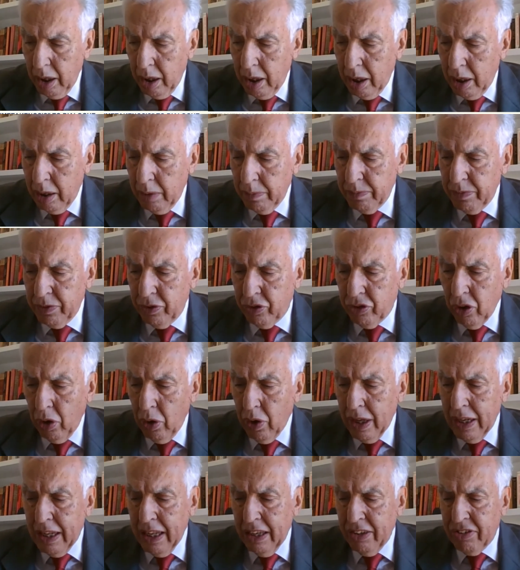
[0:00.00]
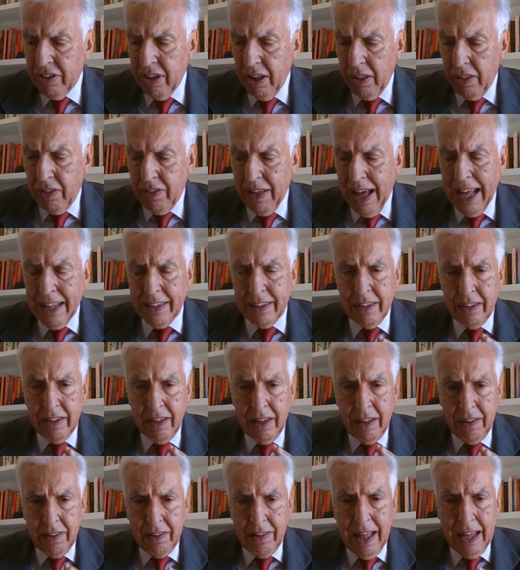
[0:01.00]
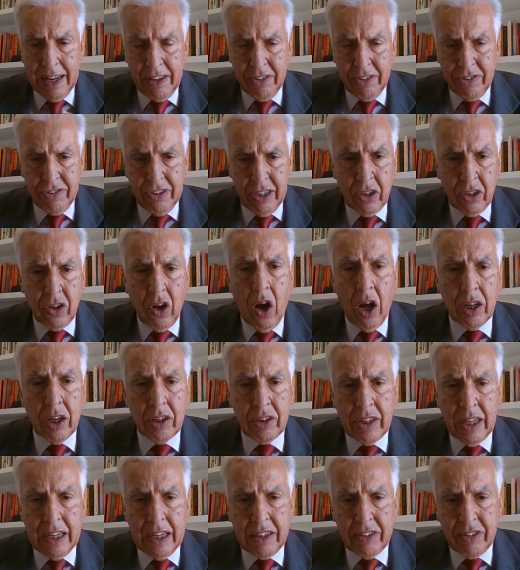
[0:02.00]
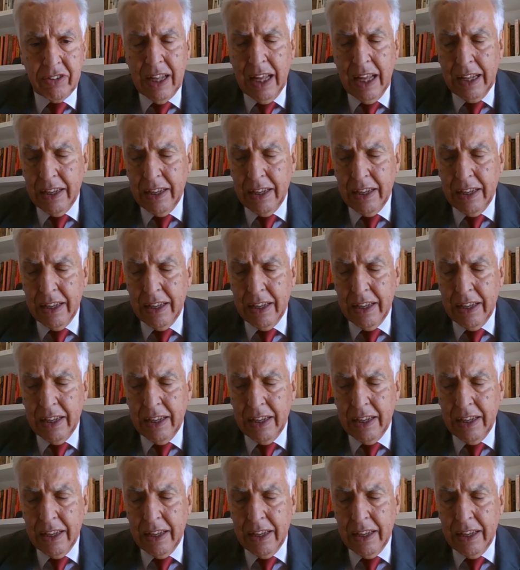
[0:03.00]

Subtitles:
So it is that is the context that is